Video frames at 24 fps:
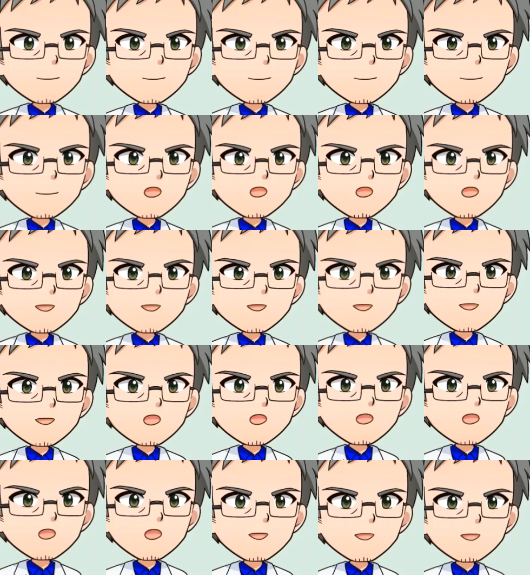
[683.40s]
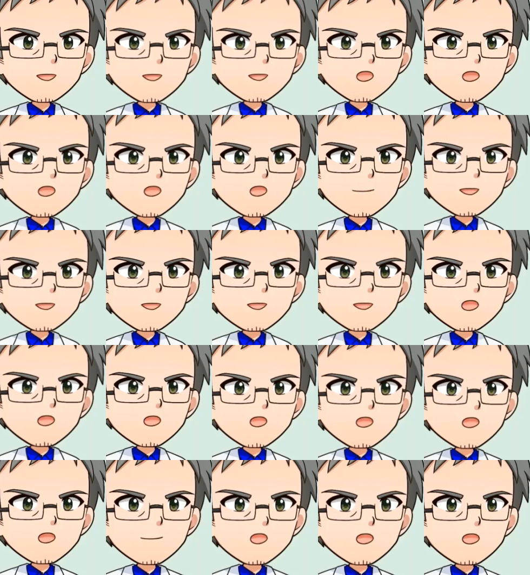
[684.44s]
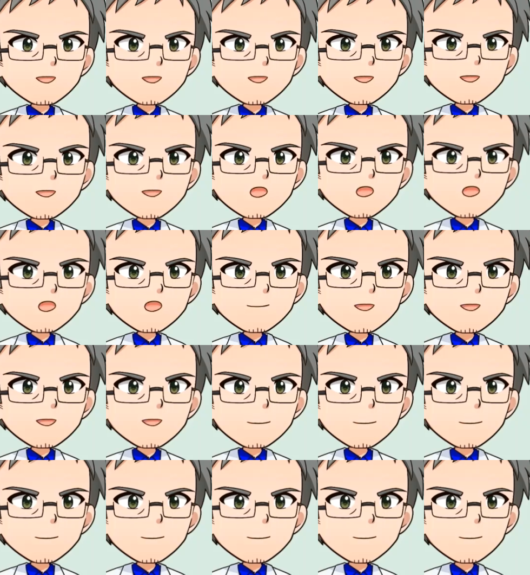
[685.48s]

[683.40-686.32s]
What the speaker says: That's correct. Is there anything else?